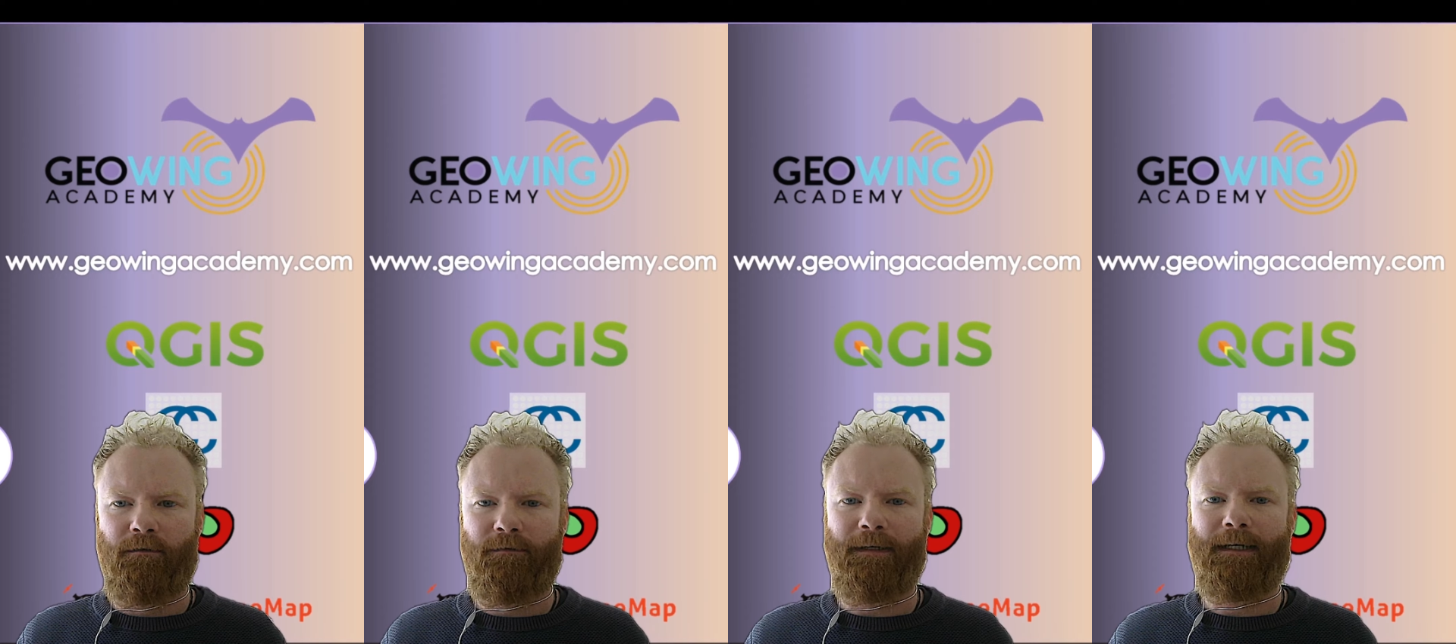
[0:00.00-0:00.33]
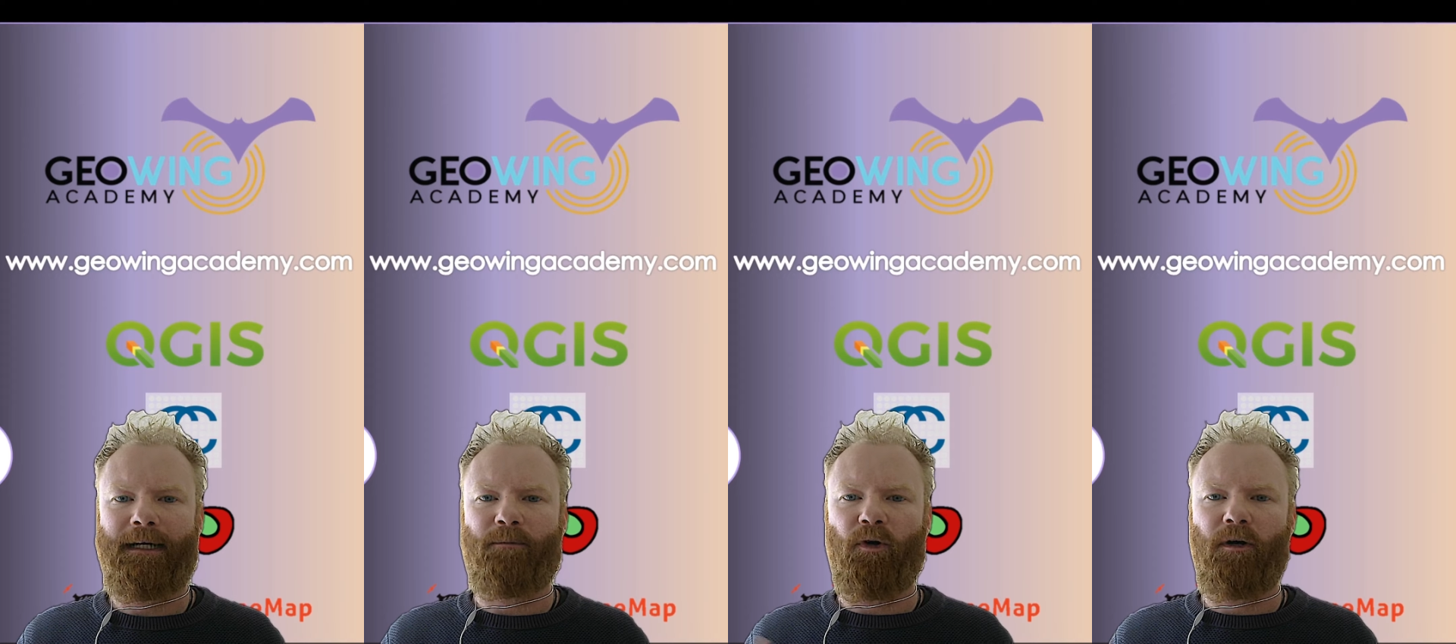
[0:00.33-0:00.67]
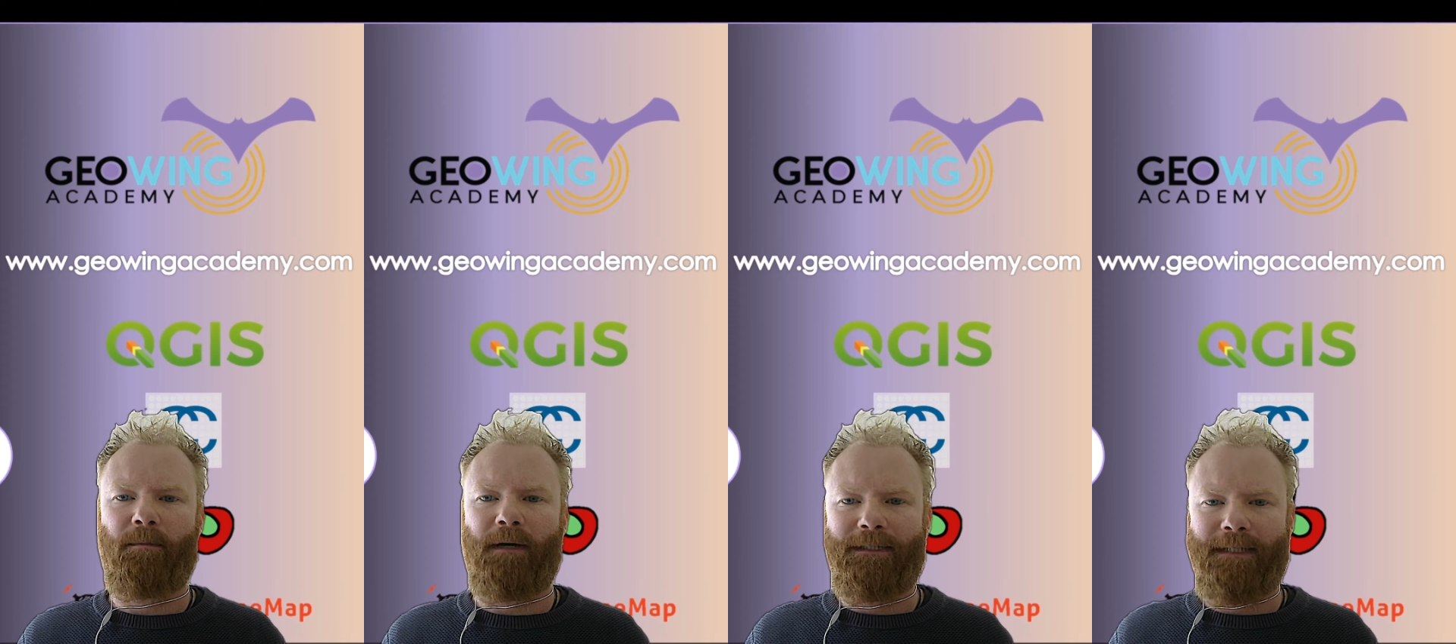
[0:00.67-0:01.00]
To find out more
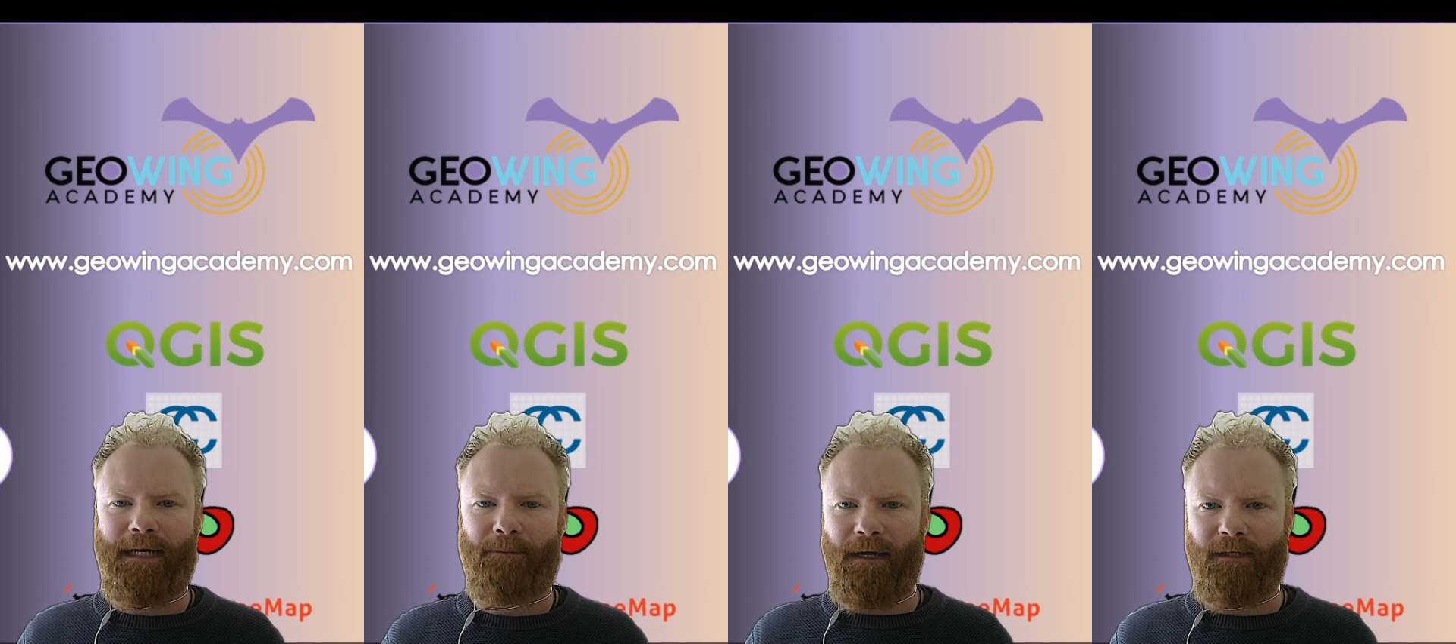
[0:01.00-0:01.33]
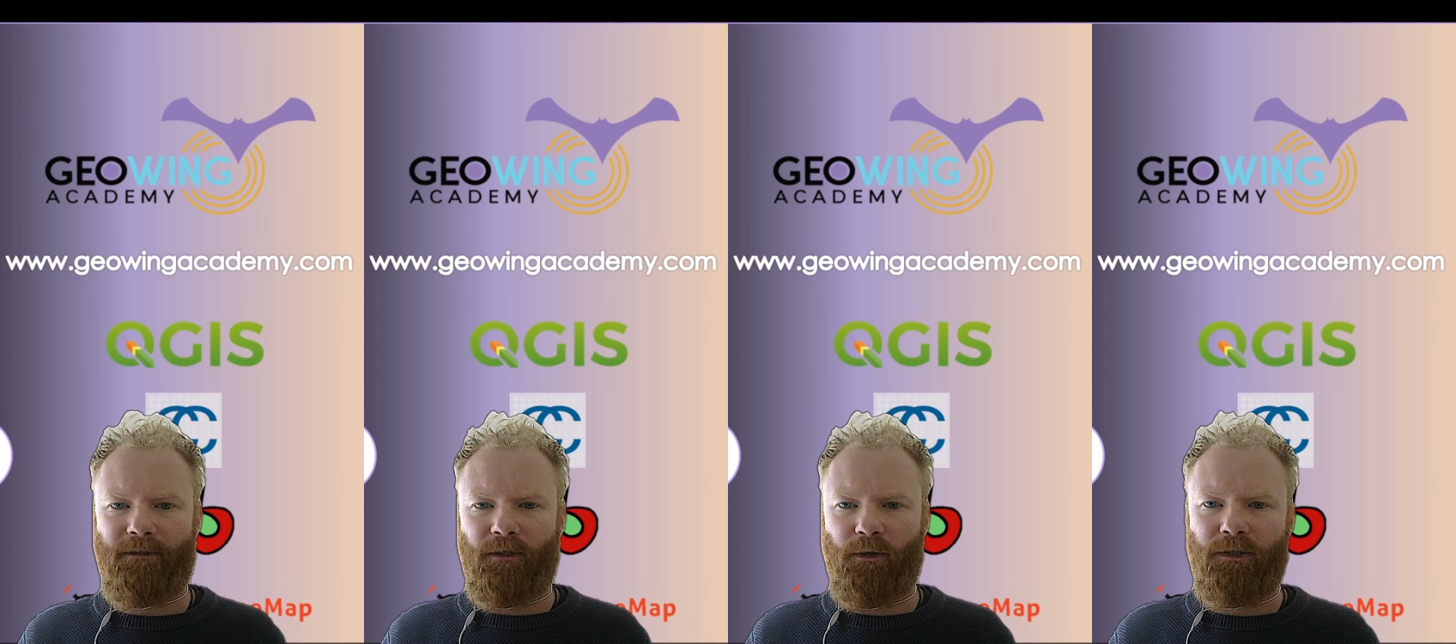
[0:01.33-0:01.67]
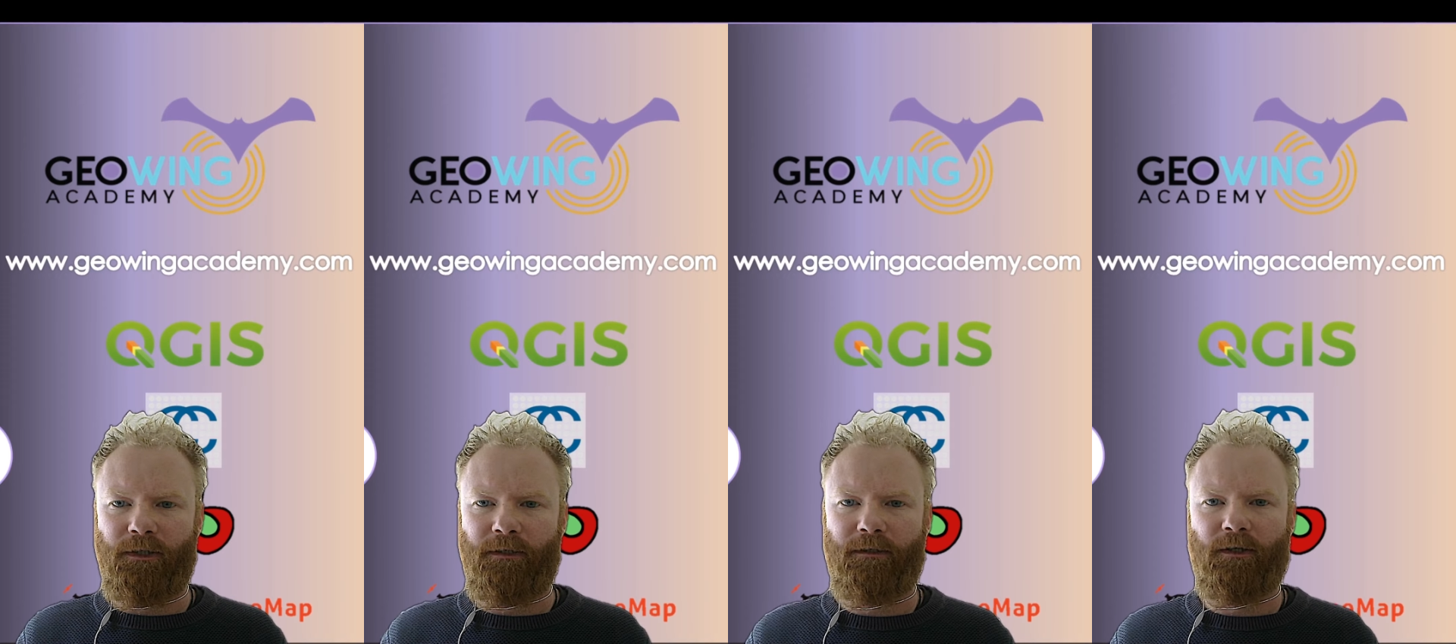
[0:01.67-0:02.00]
about tech-based
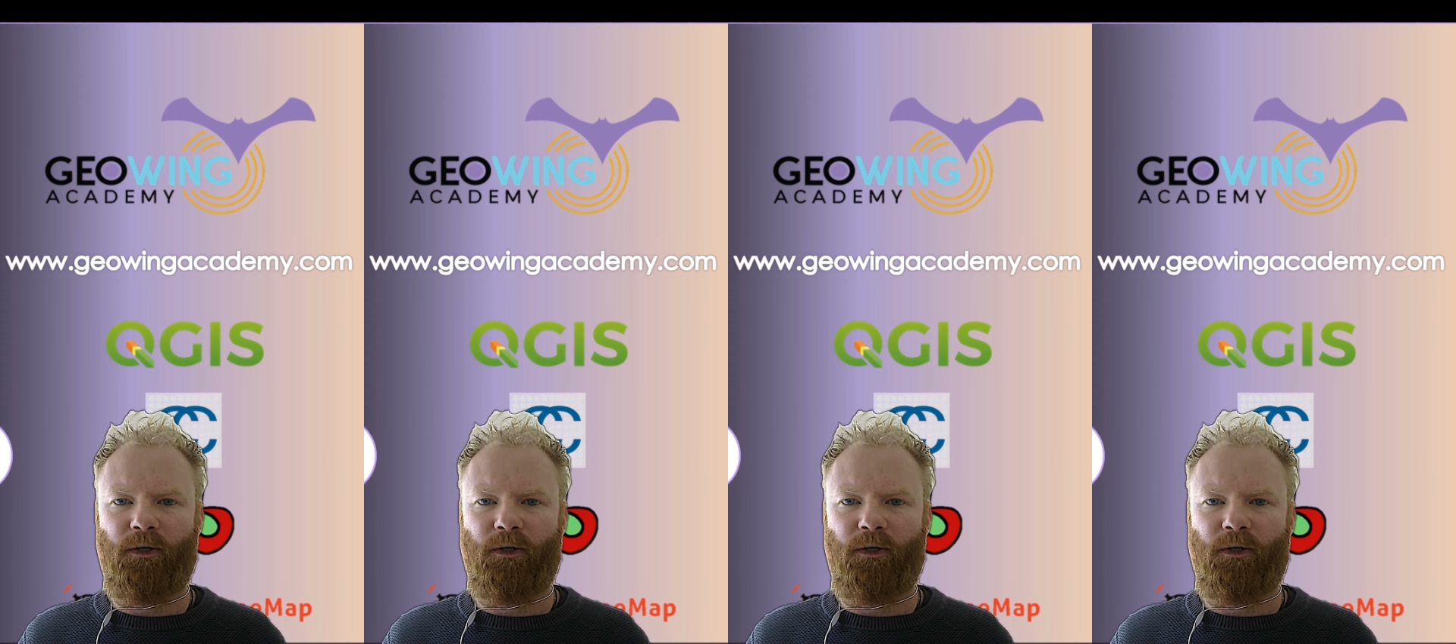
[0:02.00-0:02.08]
solutions,